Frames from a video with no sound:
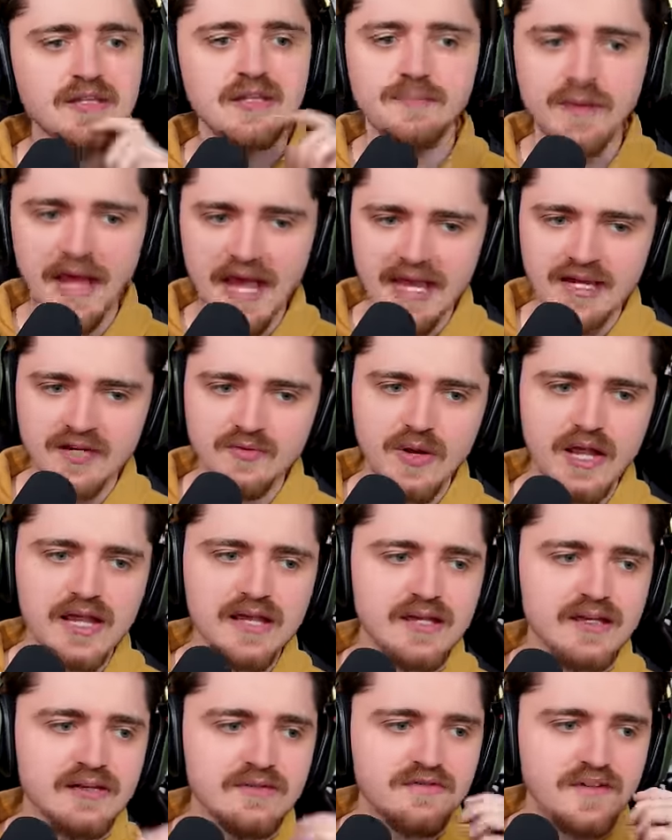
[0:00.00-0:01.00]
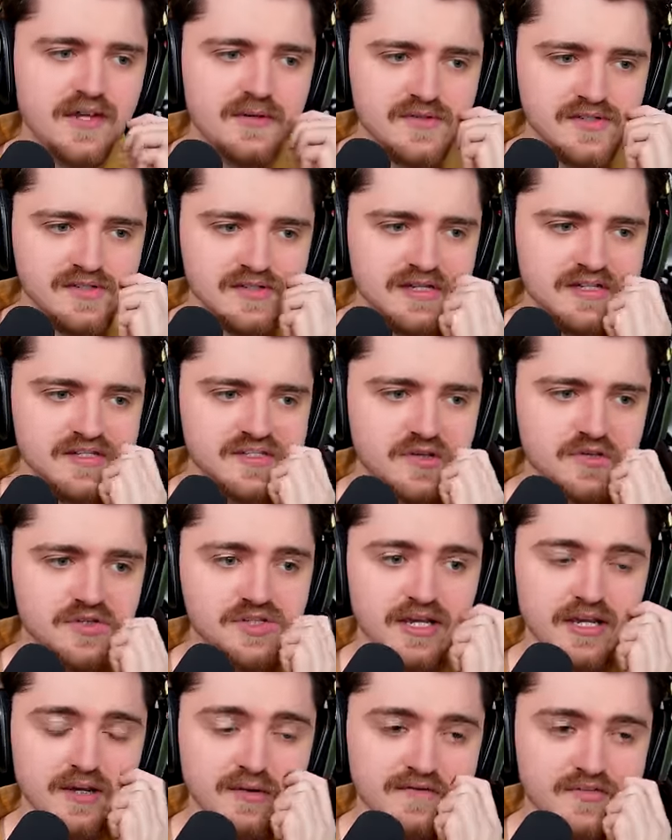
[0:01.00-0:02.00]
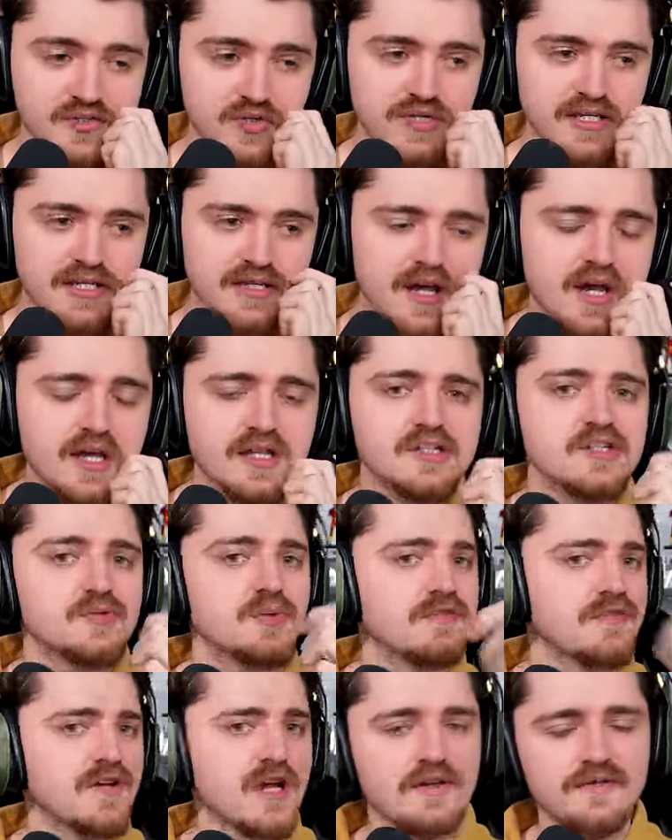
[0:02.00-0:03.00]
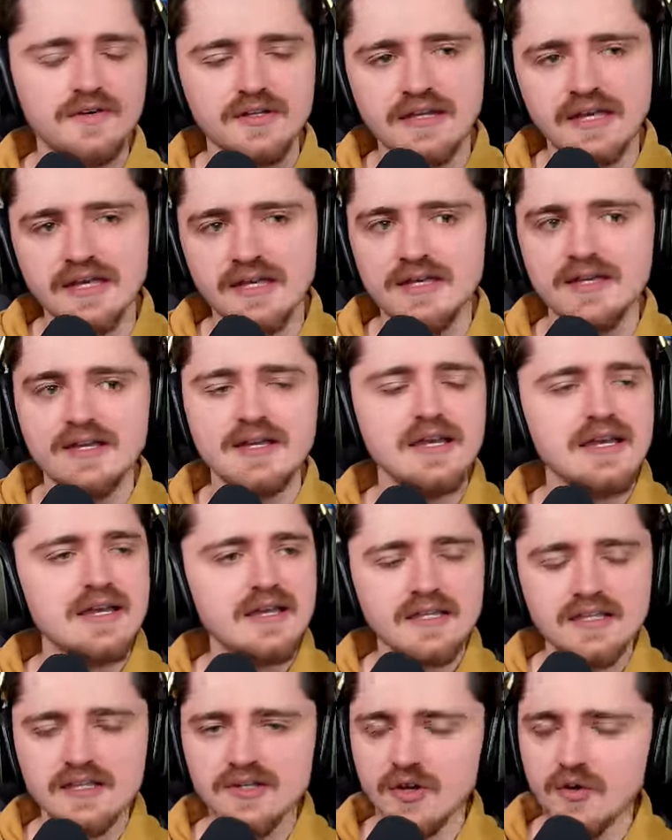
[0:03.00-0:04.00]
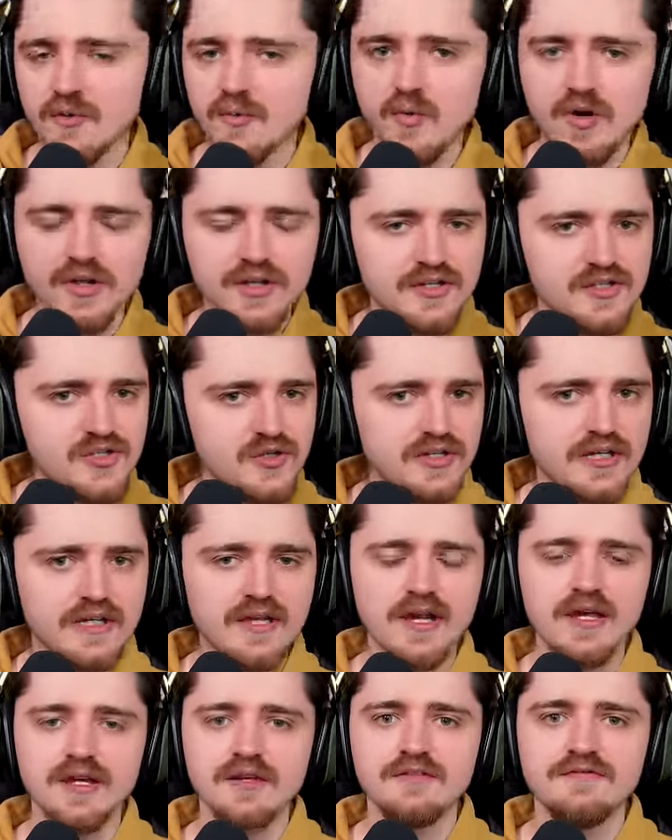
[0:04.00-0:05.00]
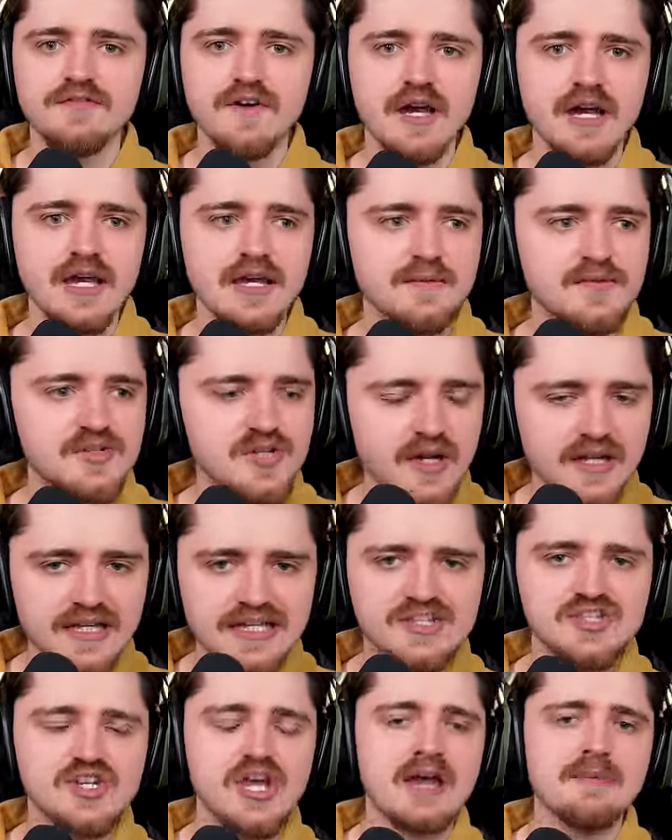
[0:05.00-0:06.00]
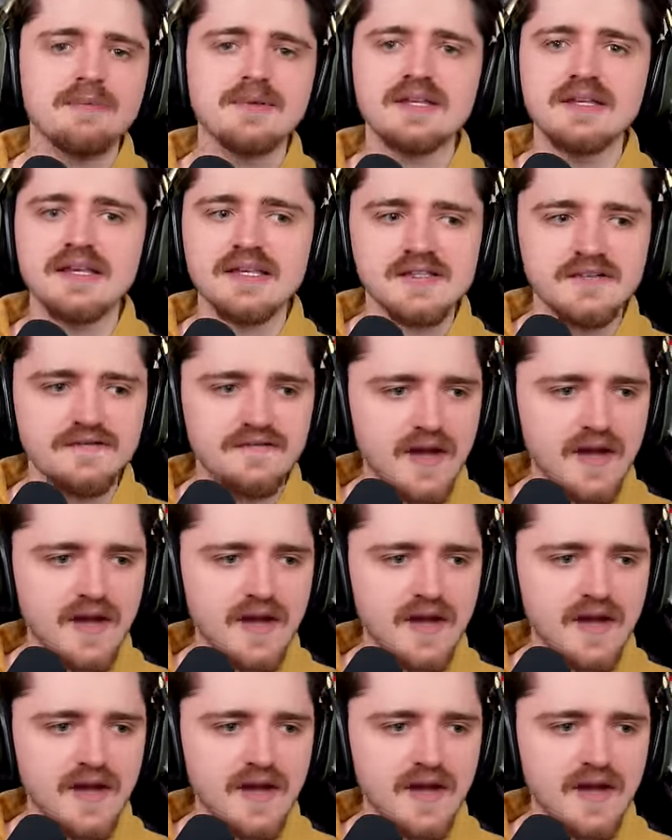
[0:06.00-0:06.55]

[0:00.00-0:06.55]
The Bandwagon, famously associated with Judy Garland, we've covered. They, you know, want a Judy Garland vibe, Charlie Chaplin-esque